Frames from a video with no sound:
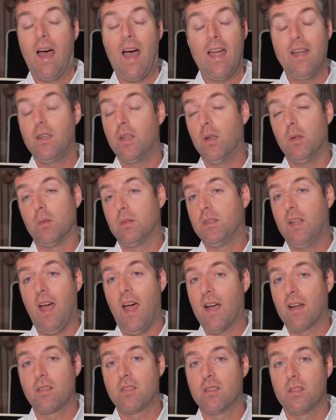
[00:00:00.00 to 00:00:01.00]
I don't
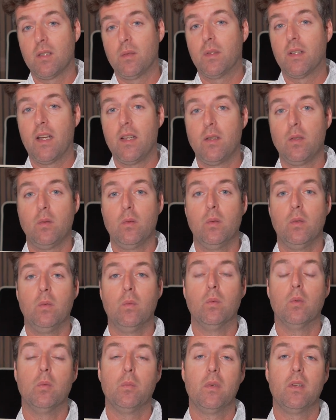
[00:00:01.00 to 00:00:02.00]
actually when I do
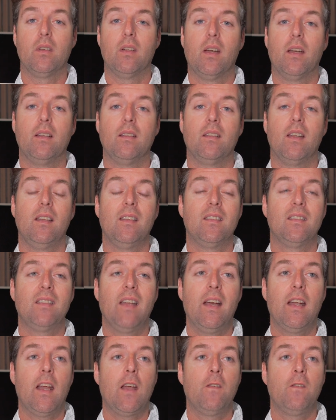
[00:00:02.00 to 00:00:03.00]
room designs.
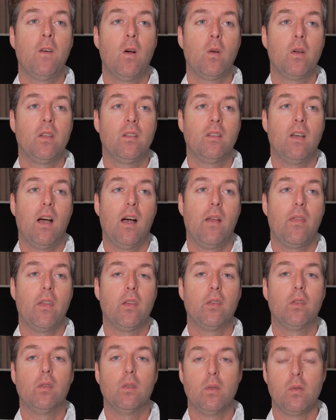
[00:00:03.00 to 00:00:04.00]
Instead, I focus on
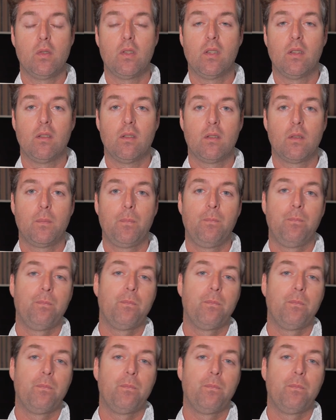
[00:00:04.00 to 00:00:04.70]
the solutions.